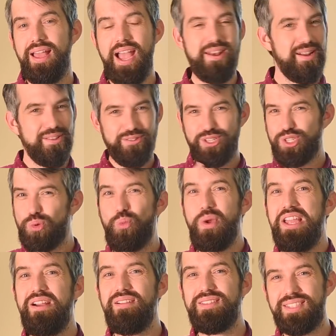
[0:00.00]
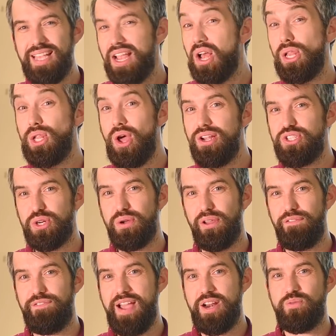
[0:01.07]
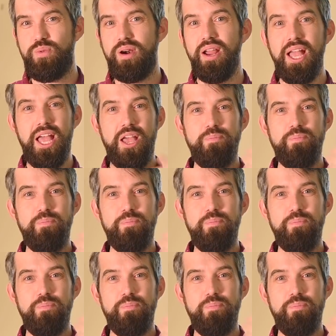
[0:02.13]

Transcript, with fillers: And there's this weird psychological effect where